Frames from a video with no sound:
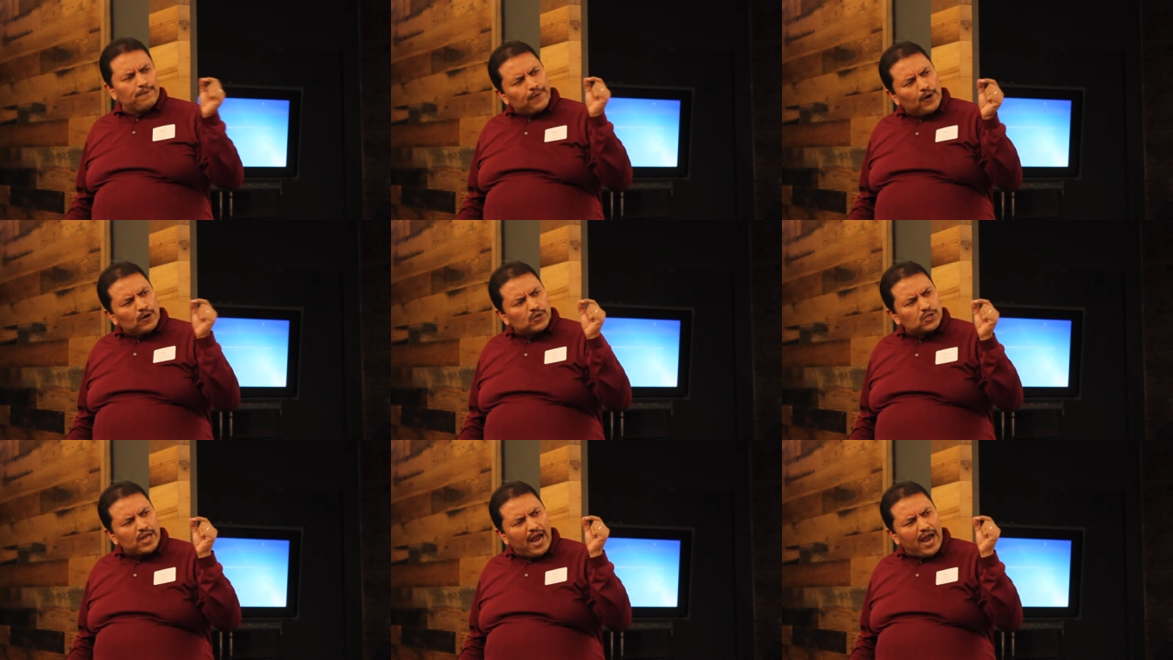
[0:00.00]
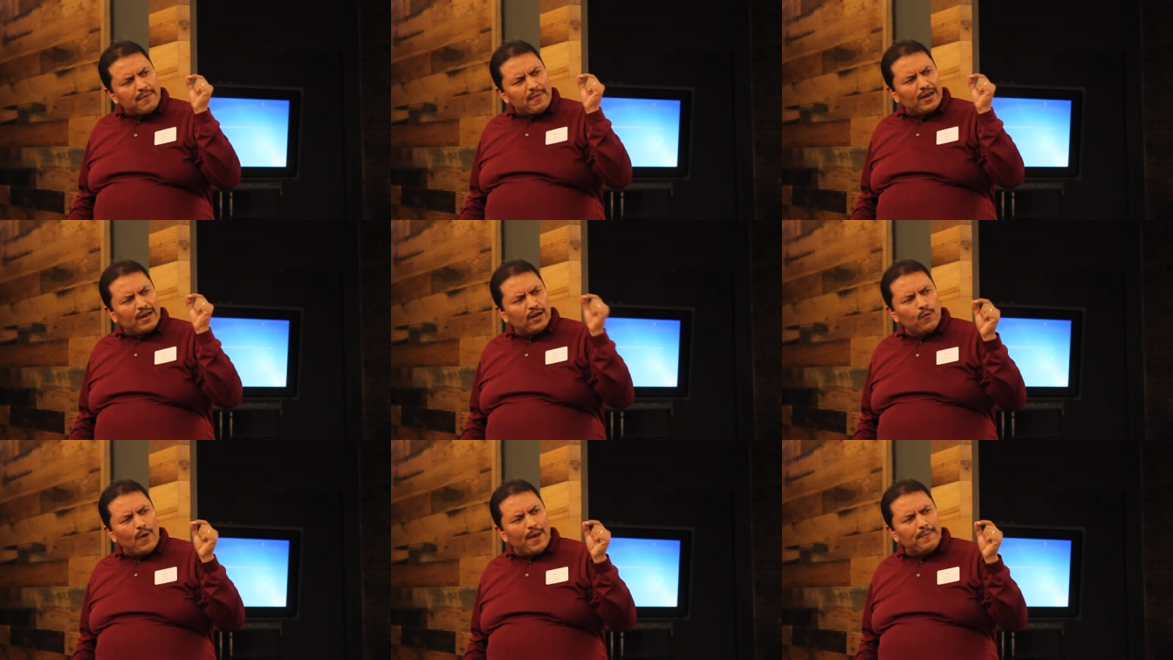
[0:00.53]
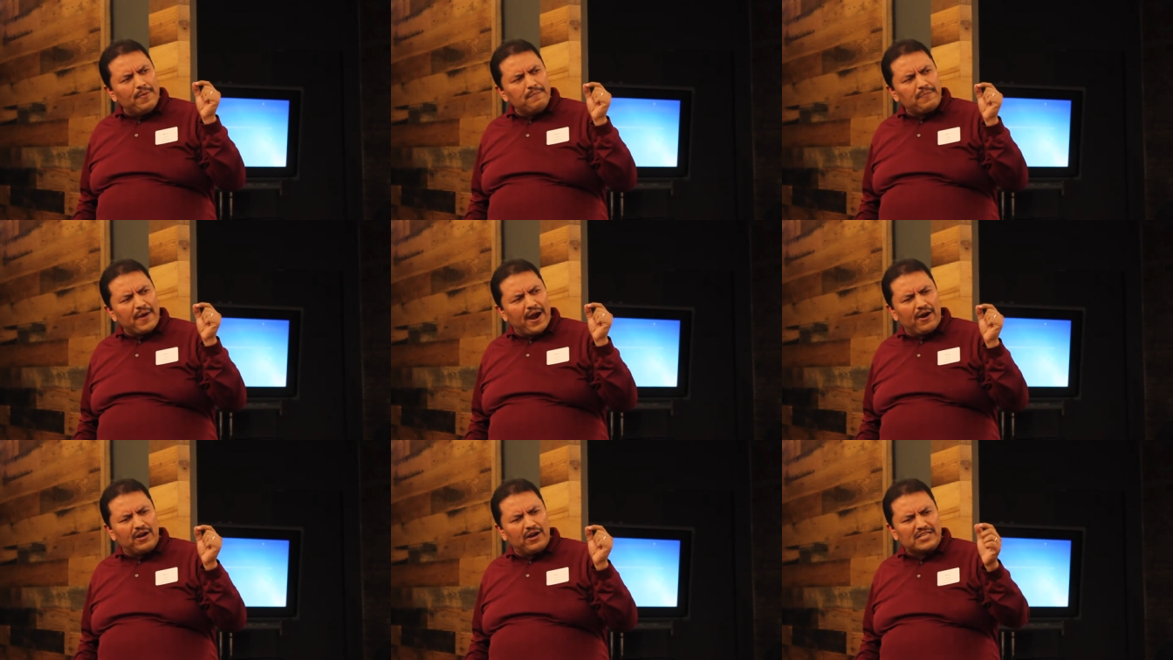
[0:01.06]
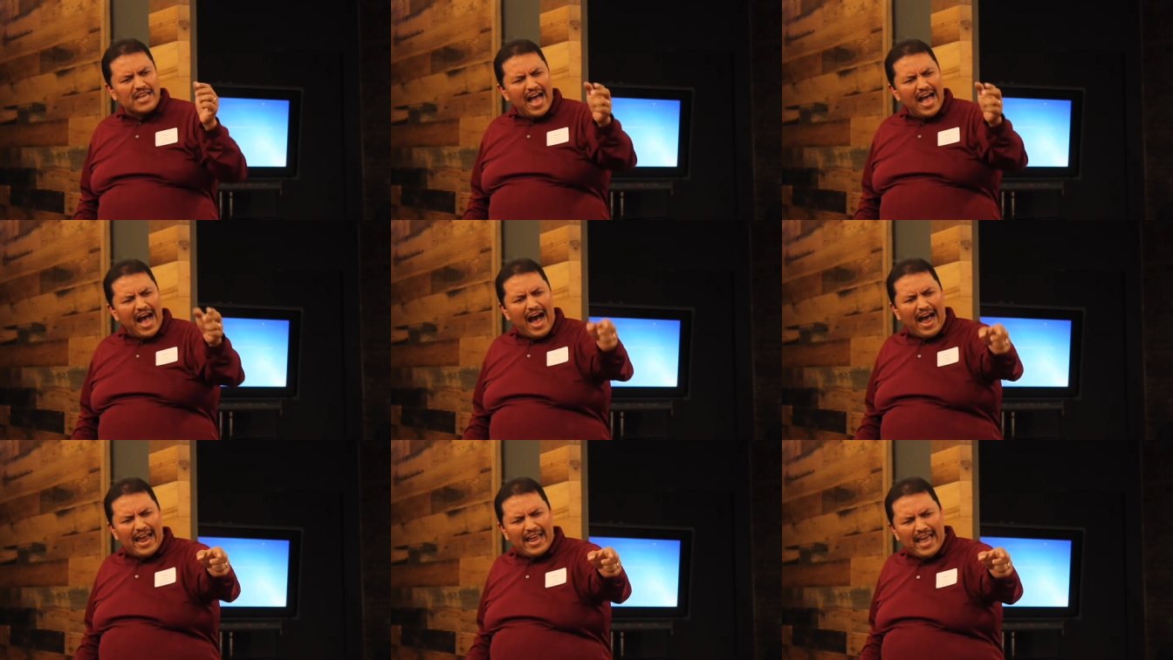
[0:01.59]
first time at Le Web in Paris,
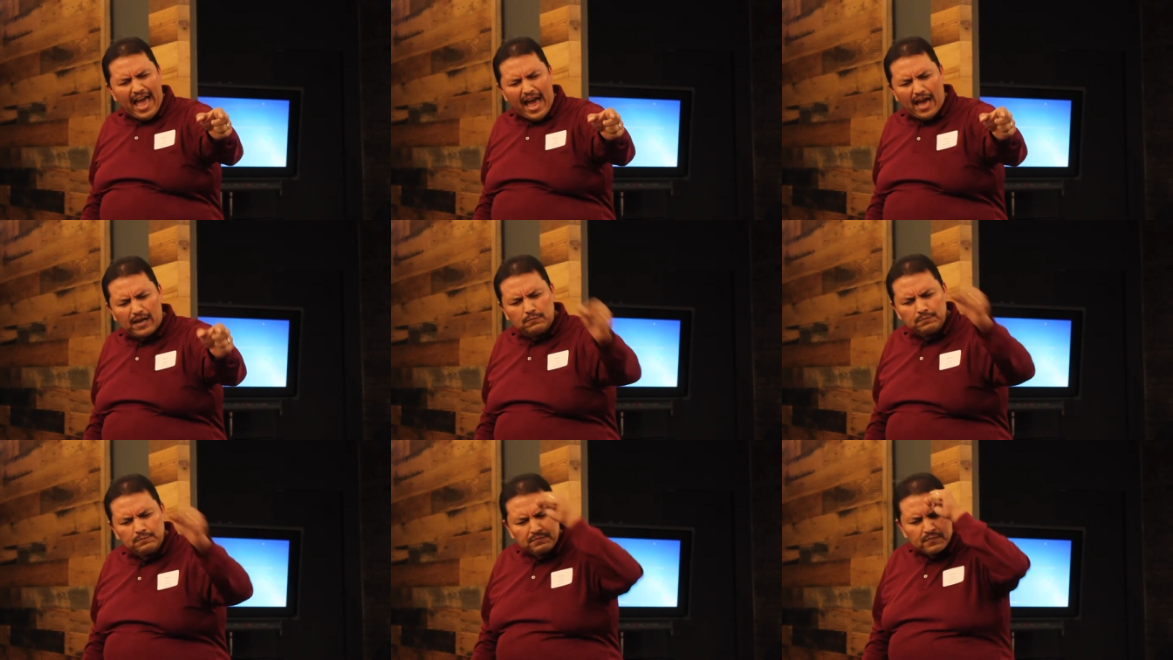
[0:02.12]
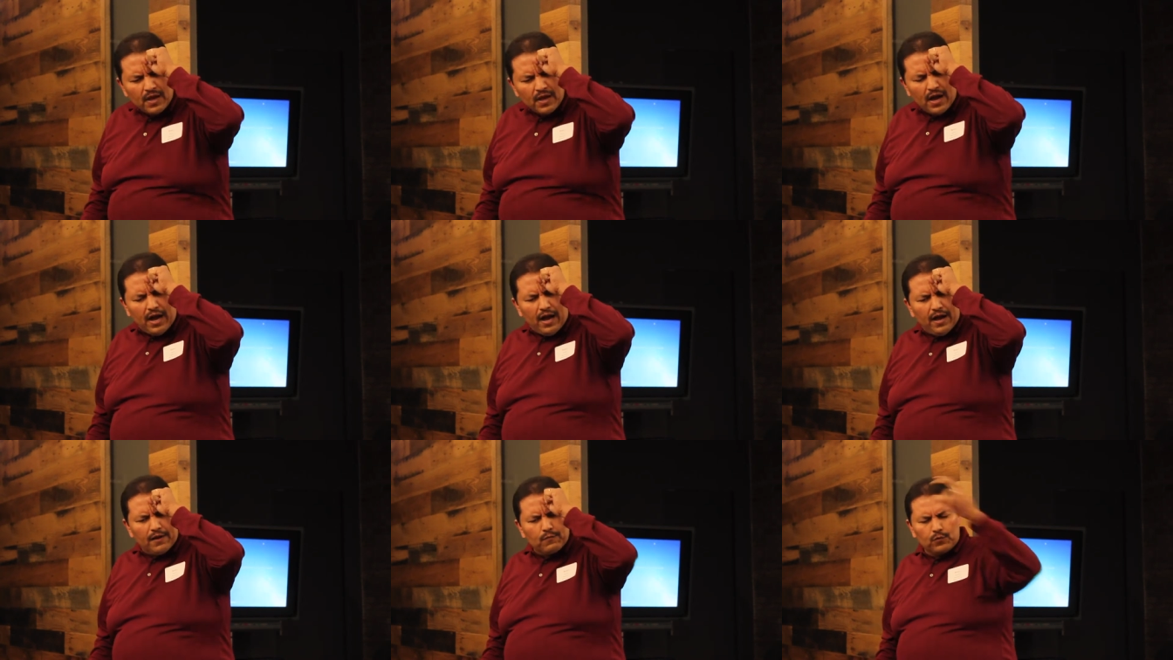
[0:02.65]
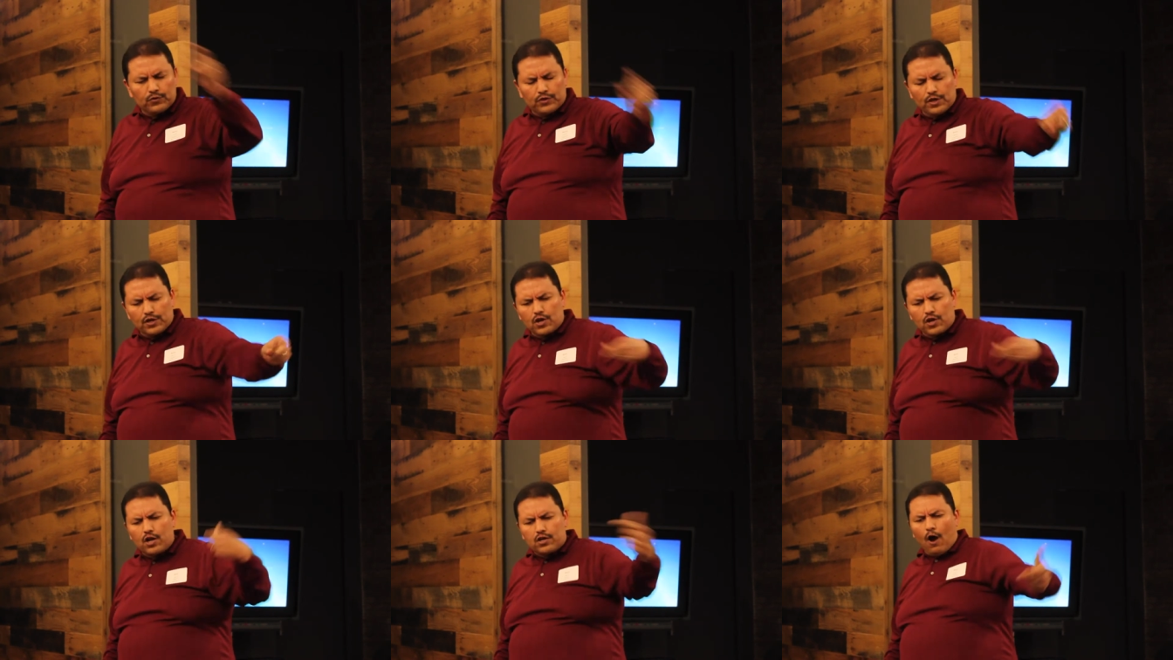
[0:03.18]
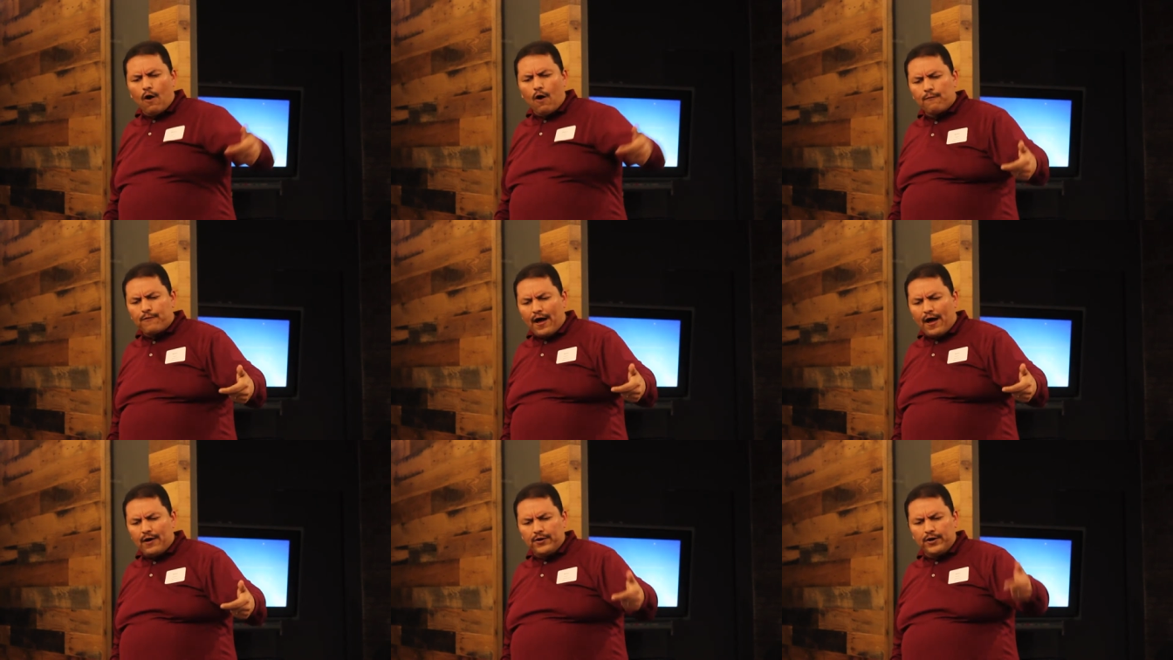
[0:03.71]
I had the
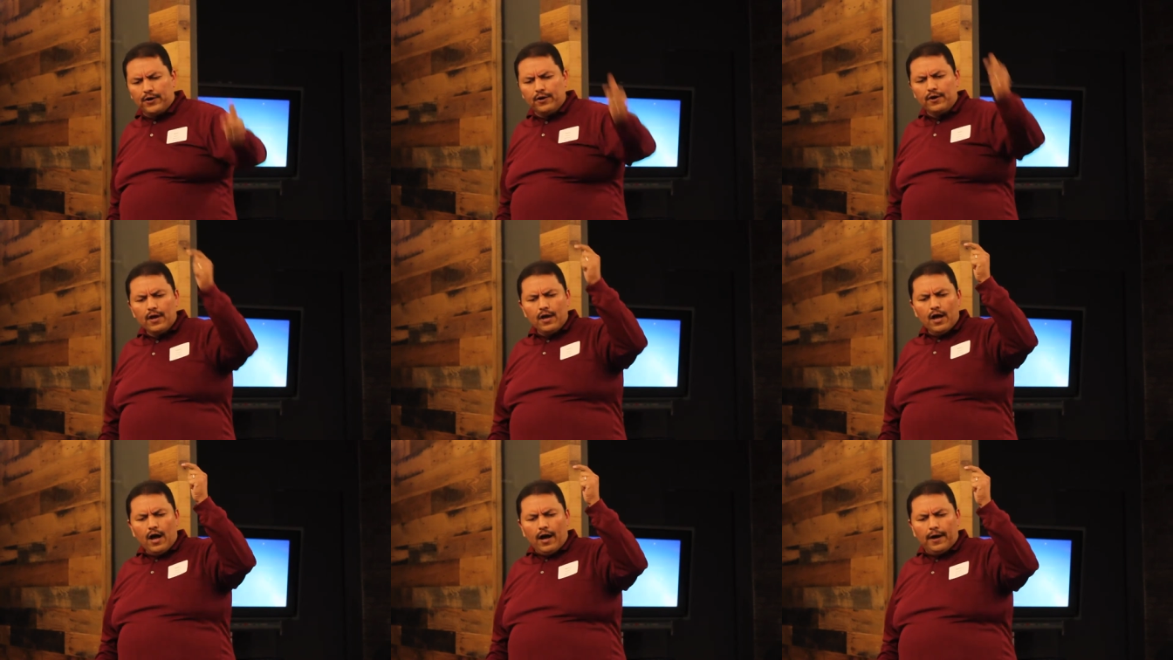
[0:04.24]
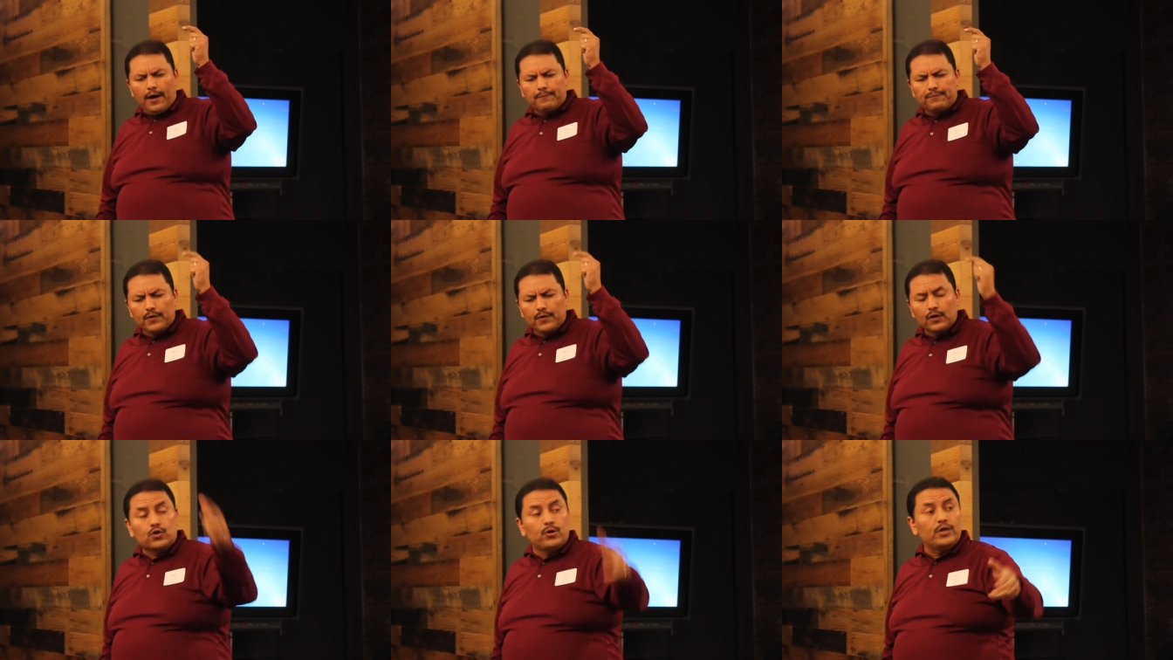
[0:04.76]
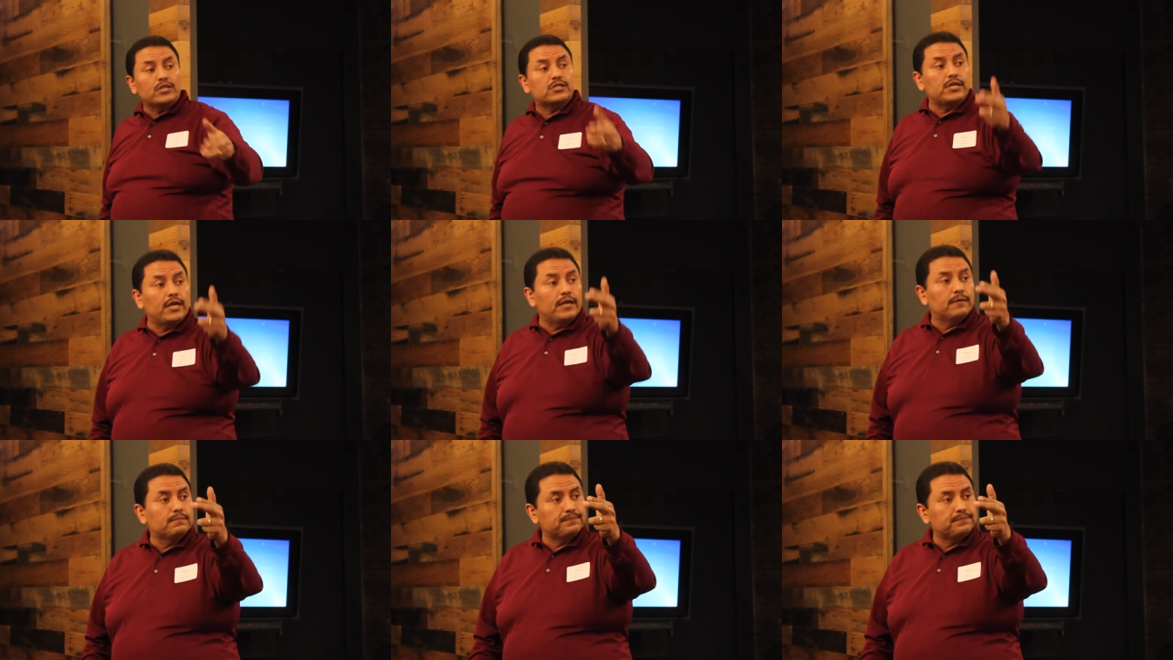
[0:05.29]
co-founder Christy